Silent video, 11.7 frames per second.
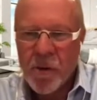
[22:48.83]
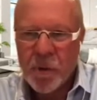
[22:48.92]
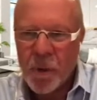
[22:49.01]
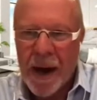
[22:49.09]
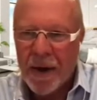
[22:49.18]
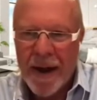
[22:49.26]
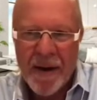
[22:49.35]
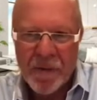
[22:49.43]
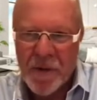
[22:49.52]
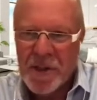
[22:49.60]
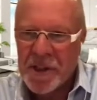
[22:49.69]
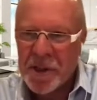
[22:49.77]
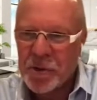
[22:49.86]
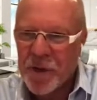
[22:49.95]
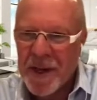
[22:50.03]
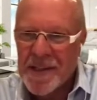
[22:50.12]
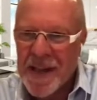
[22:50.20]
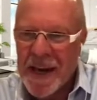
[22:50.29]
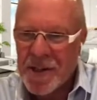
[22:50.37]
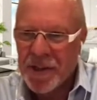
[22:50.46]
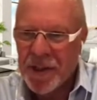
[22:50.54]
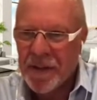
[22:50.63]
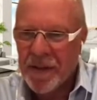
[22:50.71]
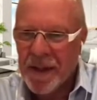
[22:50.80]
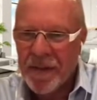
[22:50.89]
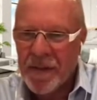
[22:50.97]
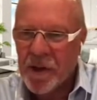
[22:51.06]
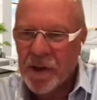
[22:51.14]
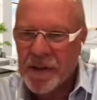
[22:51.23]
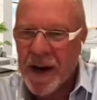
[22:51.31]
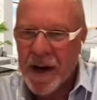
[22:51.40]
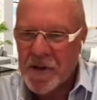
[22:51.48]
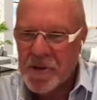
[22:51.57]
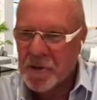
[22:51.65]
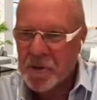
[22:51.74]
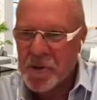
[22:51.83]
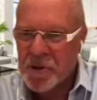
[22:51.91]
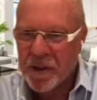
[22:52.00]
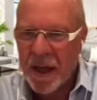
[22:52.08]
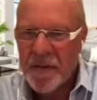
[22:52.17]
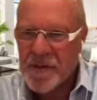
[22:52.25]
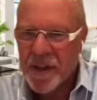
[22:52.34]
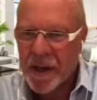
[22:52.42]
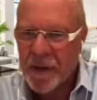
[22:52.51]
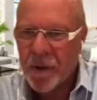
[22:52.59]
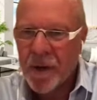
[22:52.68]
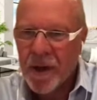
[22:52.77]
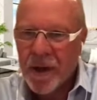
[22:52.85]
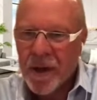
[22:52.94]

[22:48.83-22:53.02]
throughout every single transaction in, in their entire solution lifecycle